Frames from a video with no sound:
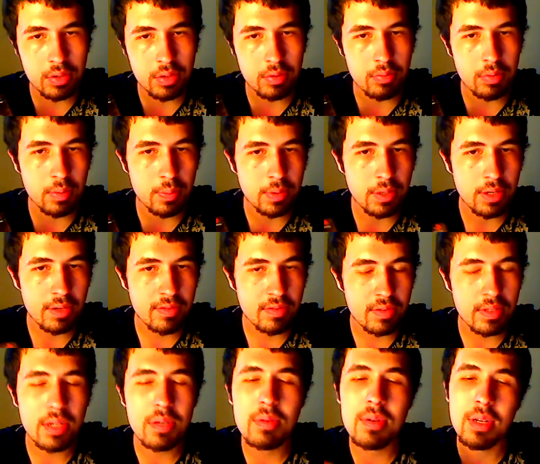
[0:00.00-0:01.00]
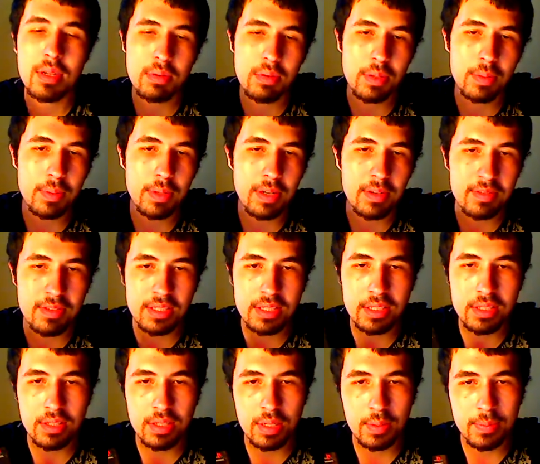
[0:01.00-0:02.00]
of rip off. Well, not really rip off, but you
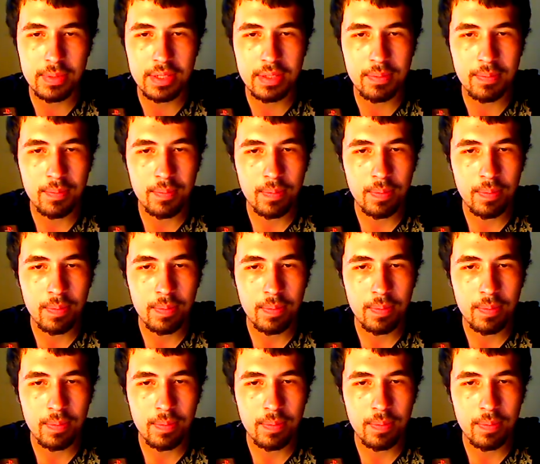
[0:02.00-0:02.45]
know what I mean.